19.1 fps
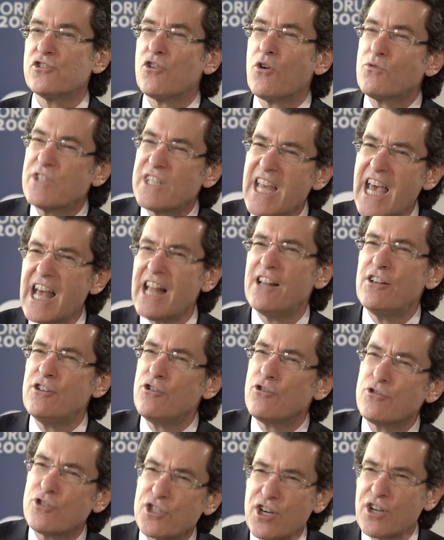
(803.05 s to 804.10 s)
So tell
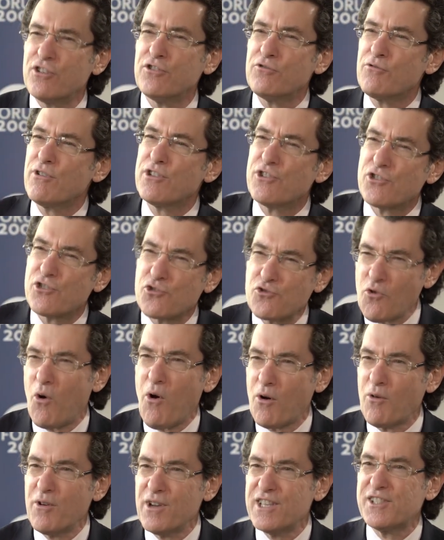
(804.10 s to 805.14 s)
your children
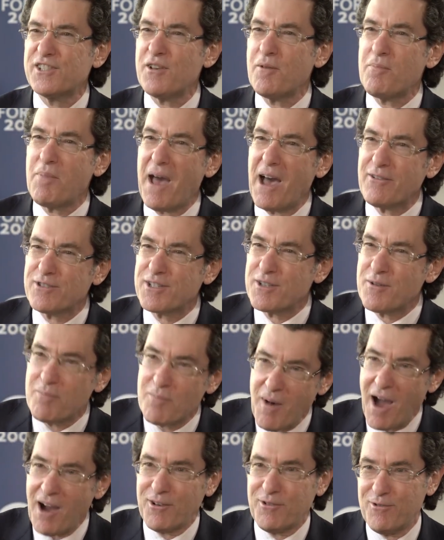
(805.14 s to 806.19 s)
stories about
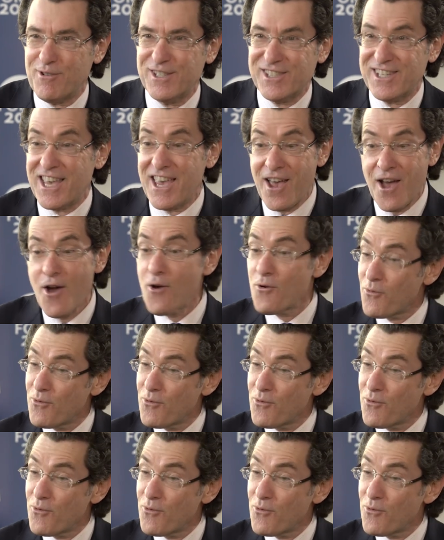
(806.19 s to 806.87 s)
democracy.